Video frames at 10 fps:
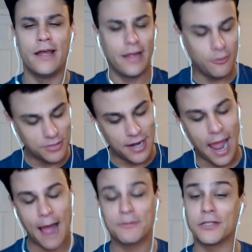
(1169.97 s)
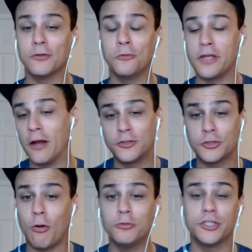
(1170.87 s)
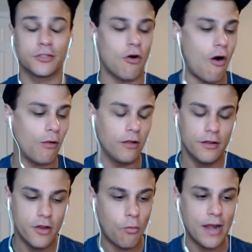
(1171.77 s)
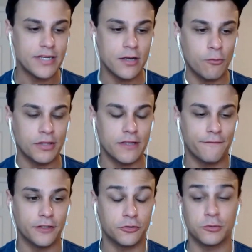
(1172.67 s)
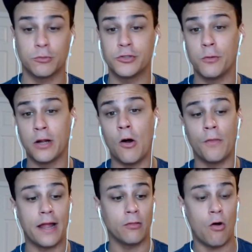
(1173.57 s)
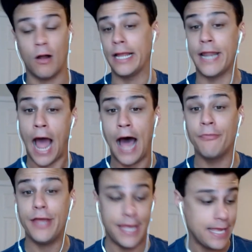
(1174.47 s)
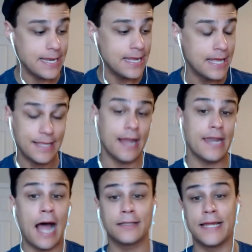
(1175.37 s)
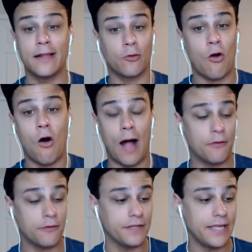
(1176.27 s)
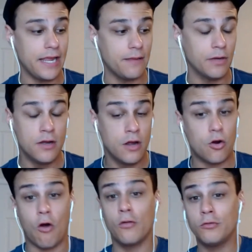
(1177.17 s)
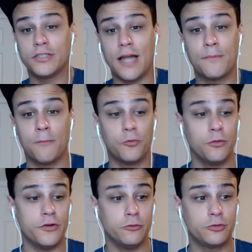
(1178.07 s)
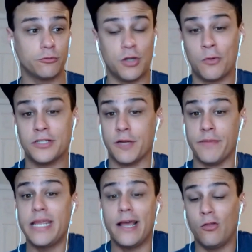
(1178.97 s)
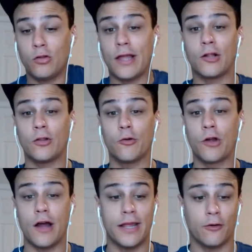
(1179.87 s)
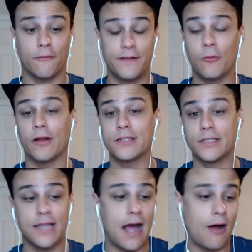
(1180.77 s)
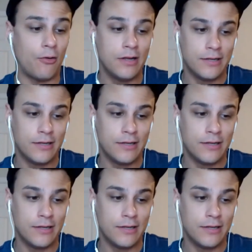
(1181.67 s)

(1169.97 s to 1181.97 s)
It was an absolutely atrocious call. No idea what the officials were doing all night long. And on the hit that knocked Taylor Hall out of the game, Carlo stepped up through the neutral zone. And to me, it looked like clear-cut interference. Now,